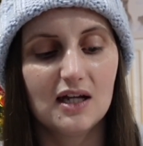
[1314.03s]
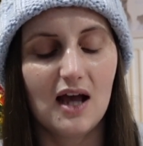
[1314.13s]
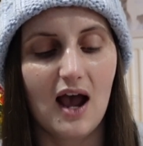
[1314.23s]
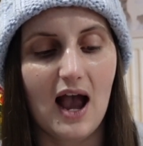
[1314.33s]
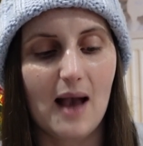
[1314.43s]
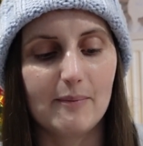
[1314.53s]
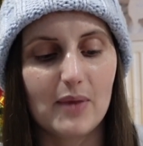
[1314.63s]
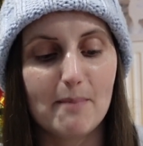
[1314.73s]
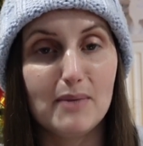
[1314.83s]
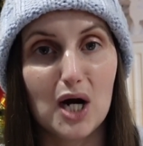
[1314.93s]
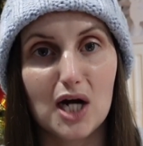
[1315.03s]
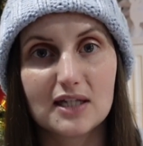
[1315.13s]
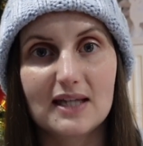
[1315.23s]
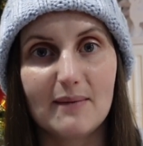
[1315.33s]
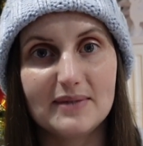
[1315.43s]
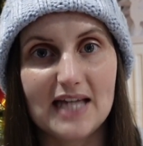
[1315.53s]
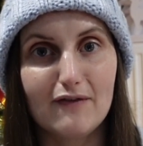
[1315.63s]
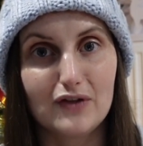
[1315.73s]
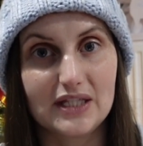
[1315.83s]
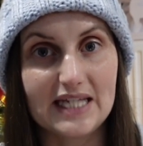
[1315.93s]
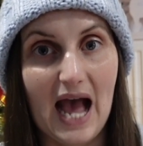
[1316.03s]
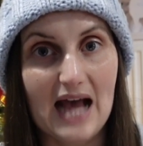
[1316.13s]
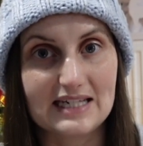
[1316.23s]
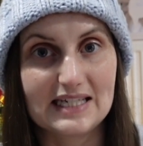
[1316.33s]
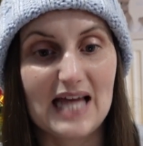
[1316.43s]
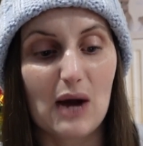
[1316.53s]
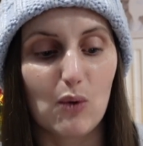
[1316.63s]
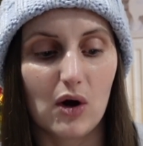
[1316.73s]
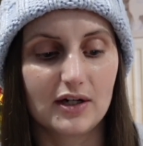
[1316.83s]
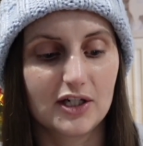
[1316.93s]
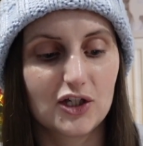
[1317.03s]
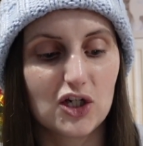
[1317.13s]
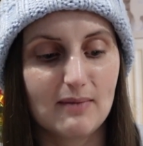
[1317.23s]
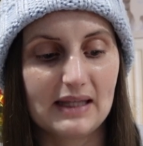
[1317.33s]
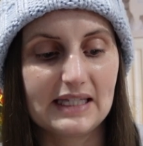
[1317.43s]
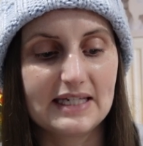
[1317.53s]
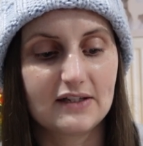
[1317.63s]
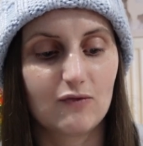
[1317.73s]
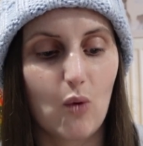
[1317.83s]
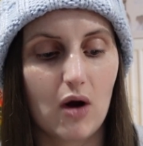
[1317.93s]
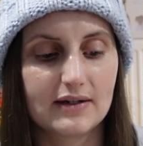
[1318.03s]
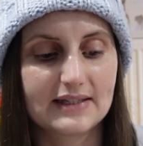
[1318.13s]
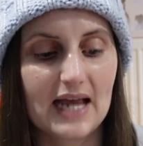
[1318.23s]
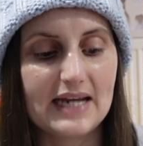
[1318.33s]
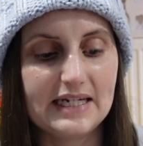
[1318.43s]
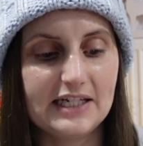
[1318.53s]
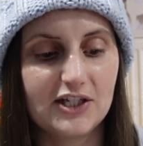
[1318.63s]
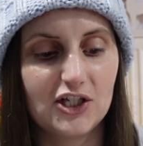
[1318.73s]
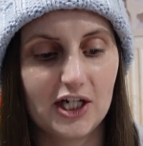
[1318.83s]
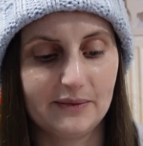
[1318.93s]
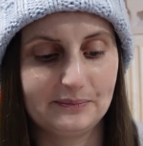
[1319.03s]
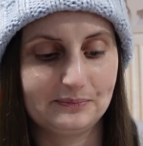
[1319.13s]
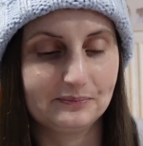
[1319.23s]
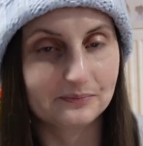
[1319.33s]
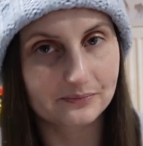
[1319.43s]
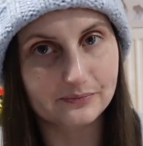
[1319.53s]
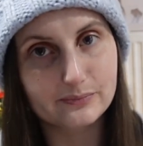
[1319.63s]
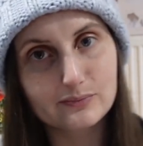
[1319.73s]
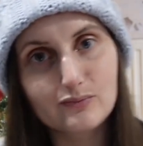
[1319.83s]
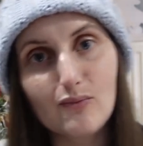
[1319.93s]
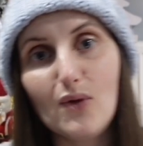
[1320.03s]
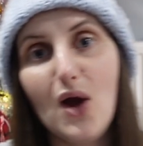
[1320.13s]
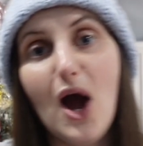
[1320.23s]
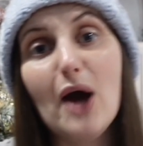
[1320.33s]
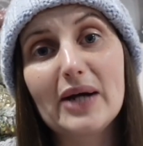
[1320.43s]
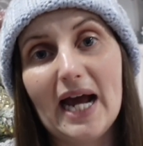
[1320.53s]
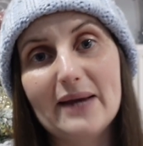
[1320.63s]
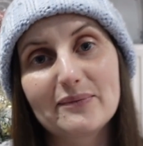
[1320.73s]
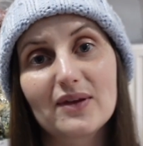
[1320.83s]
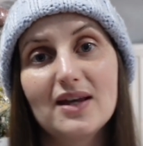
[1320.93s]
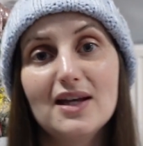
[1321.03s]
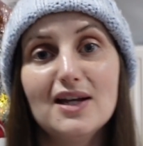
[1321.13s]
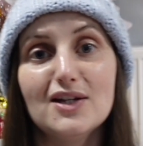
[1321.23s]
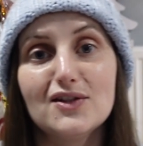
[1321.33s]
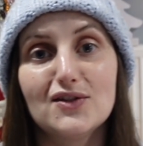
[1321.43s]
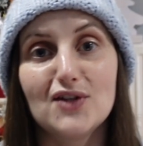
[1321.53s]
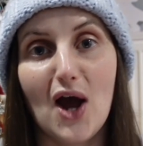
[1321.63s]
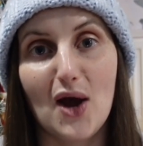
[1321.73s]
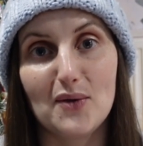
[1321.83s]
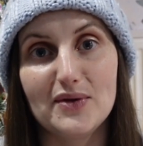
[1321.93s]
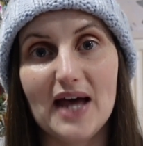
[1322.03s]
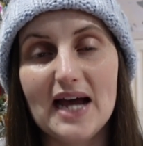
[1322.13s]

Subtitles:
But I'm definitely adding that one to my list of ones I need to do. Okay. So that